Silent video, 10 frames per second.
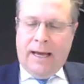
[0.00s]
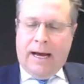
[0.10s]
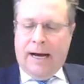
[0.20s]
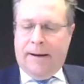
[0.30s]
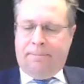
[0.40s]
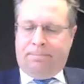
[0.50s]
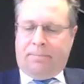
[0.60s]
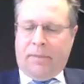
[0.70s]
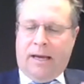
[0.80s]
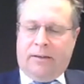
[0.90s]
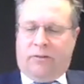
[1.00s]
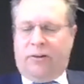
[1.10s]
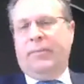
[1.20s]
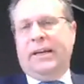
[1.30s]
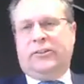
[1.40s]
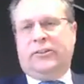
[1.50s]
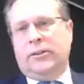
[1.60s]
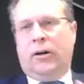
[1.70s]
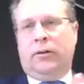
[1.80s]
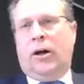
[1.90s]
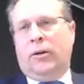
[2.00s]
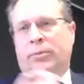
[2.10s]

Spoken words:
As Jeff mentioned, I'll